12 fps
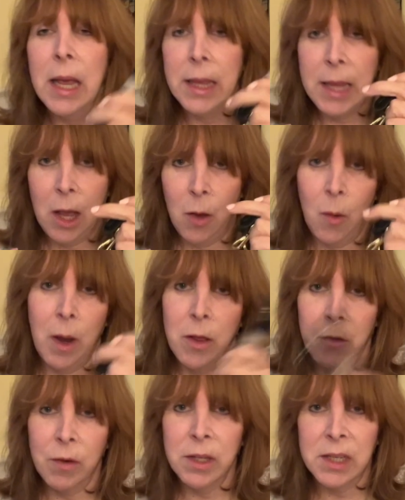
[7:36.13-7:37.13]
Now,
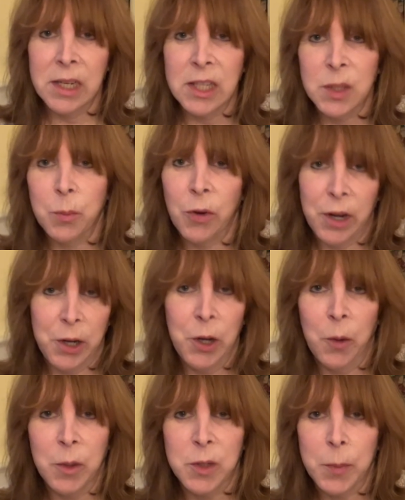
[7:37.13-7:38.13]
the reason it's brand
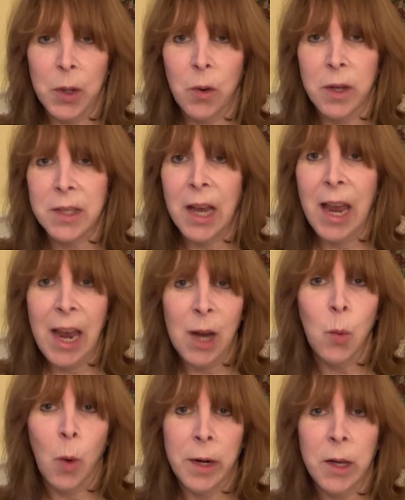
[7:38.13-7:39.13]
new is because I
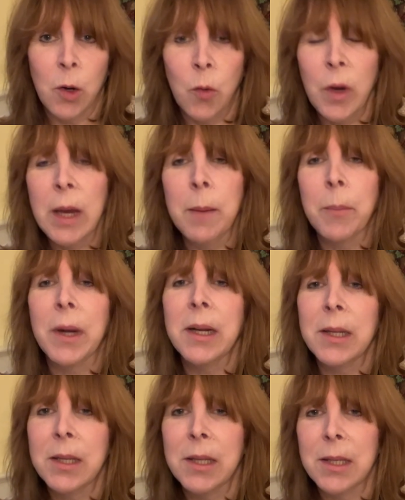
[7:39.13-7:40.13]
had one in cream, but
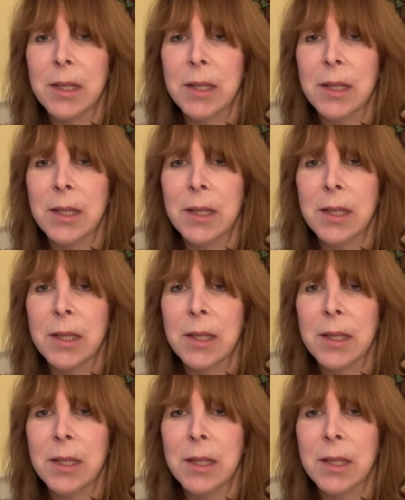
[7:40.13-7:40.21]
it's